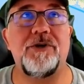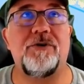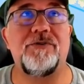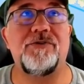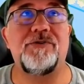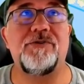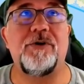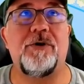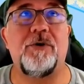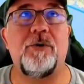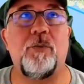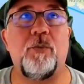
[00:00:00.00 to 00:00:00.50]

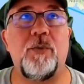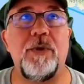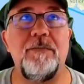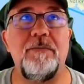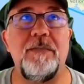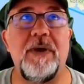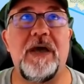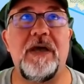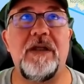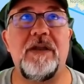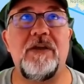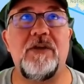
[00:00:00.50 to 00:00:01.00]
So we
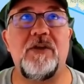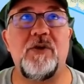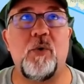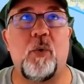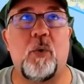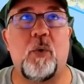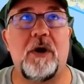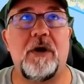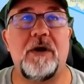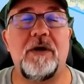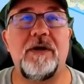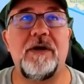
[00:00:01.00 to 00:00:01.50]
met in
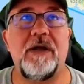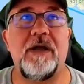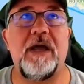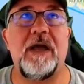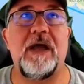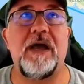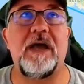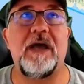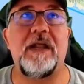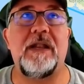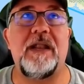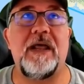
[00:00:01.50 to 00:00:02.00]
York,
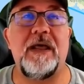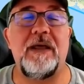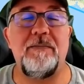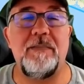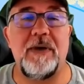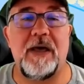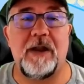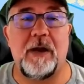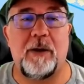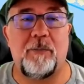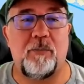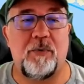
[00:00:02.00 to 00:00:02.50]
and they met
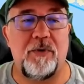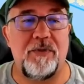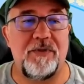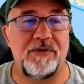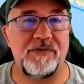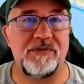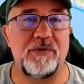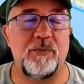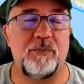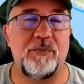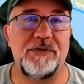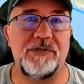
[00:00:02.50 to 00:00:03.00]
up with us,
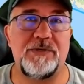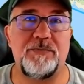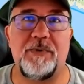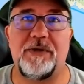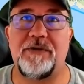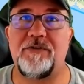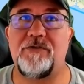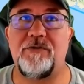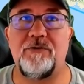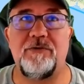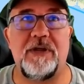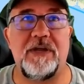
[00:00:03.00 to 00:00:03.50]
and we spent
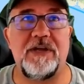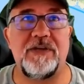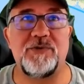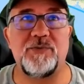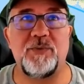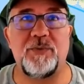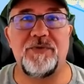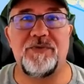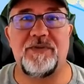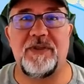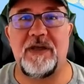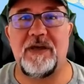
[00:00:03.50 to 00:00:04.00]
2 days
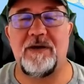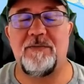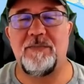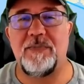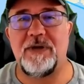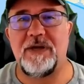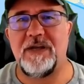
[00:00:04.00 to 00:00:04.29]
with them.